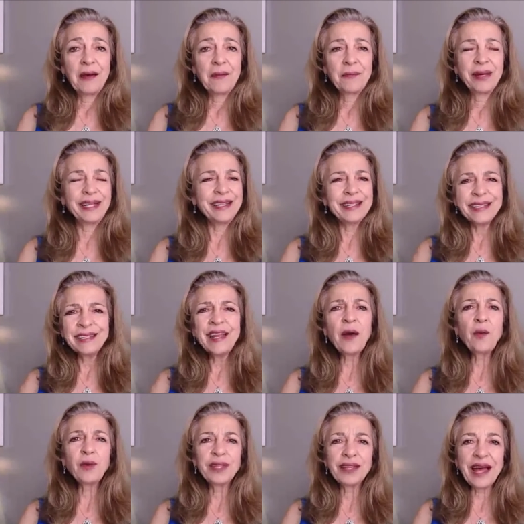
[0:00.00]
But isn't that
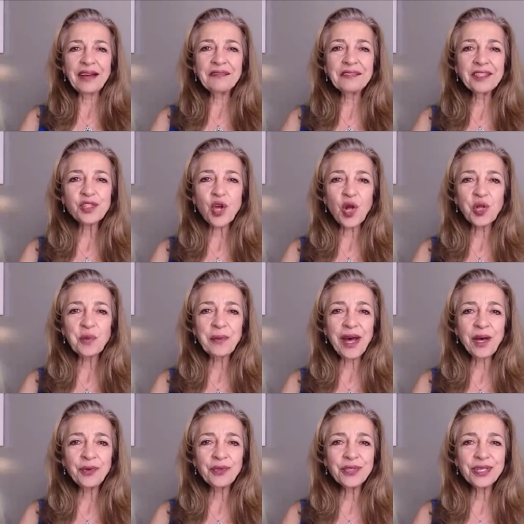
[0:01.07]
what life is all
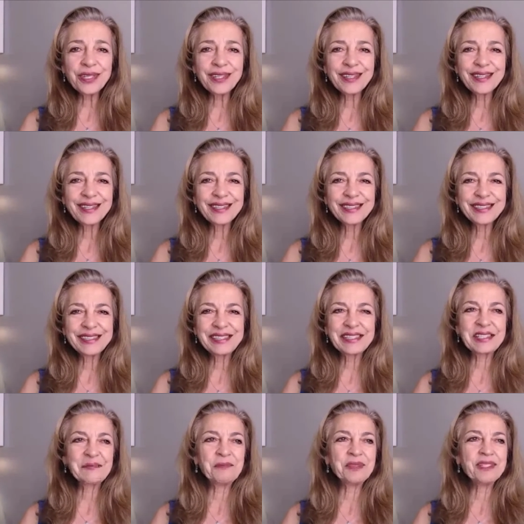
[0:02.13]
about? It
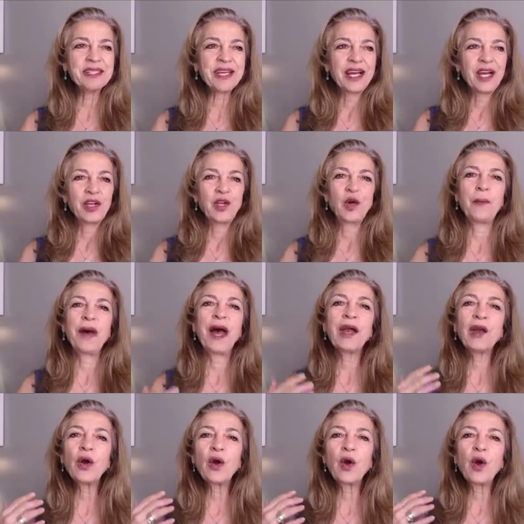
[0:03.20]
seems no
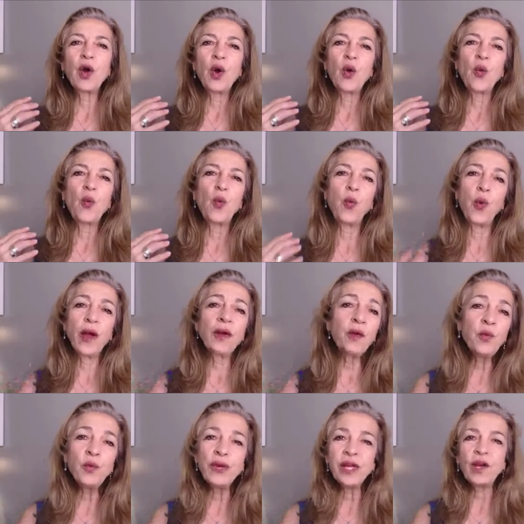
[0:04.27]
matter where
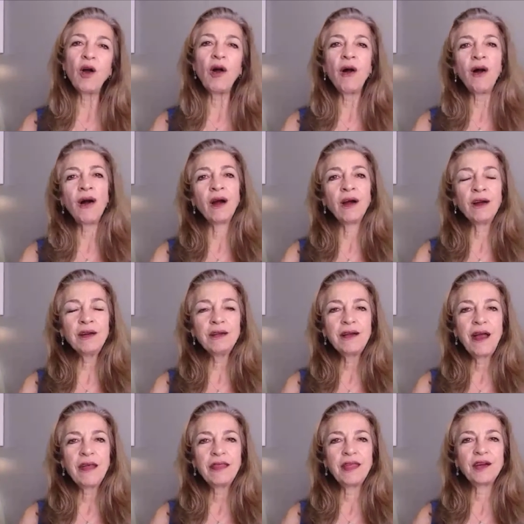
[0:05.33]
we are,
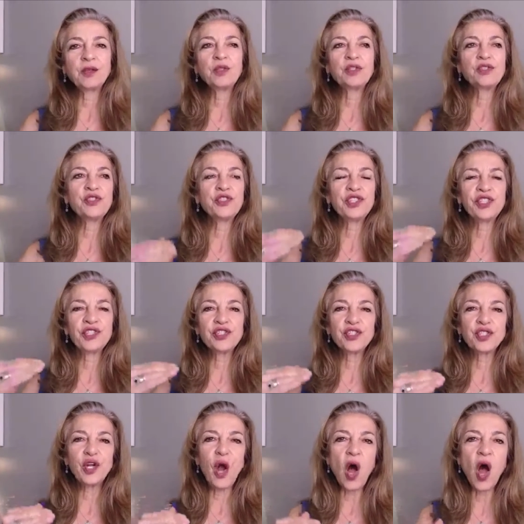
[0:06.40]
there is this
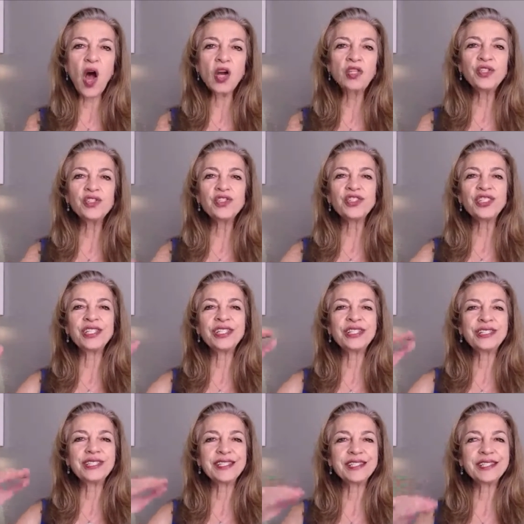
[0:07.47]
constant